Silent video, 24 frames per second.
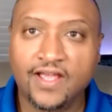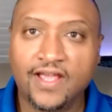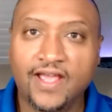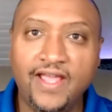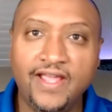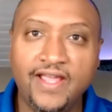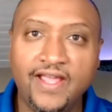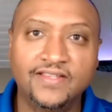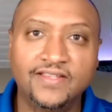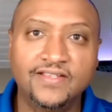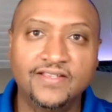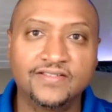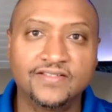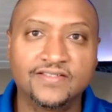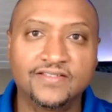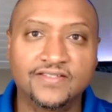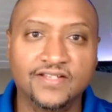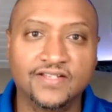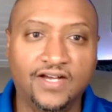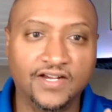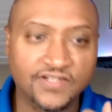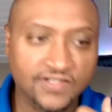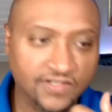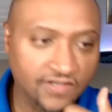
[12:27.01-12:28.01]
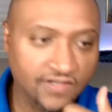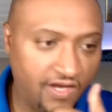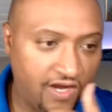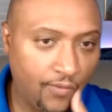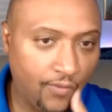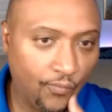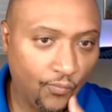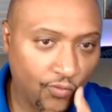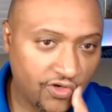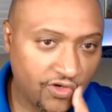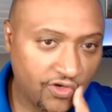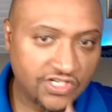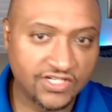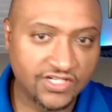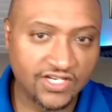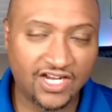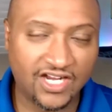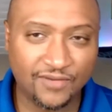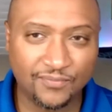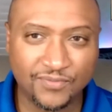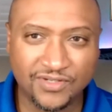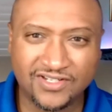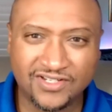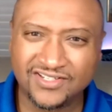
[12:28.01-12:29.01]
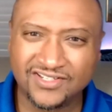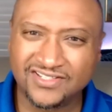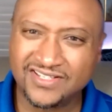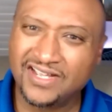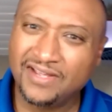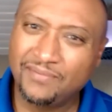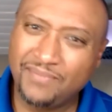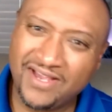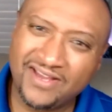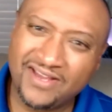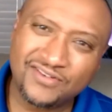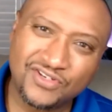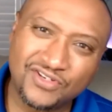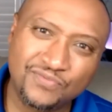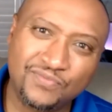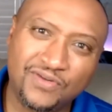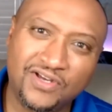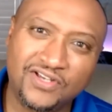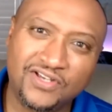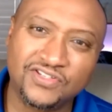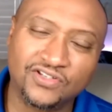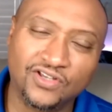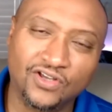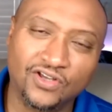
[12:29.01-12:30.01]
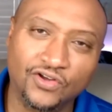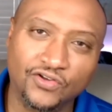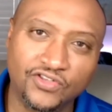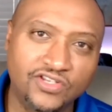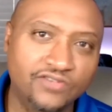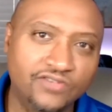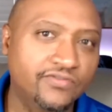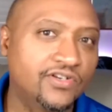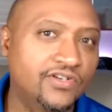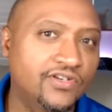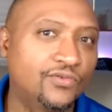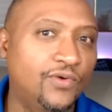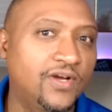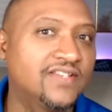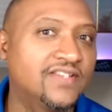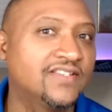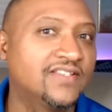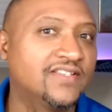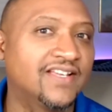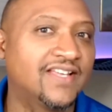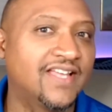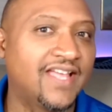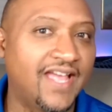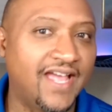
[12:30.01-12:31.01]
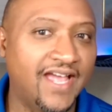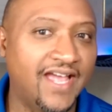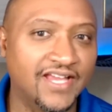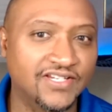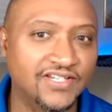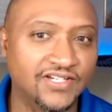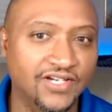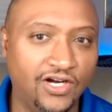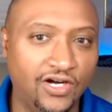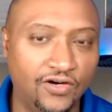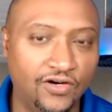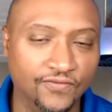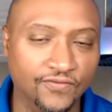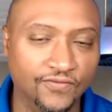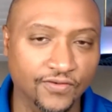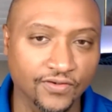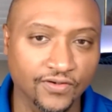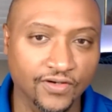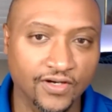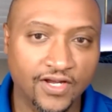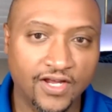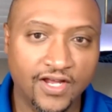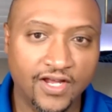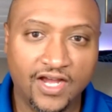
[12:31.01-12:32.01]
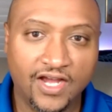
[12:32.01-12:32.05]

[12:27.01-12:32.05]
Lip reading: Hey, this is Sascha. I'm reaching out because about 2 months ago, you requested a cash offer.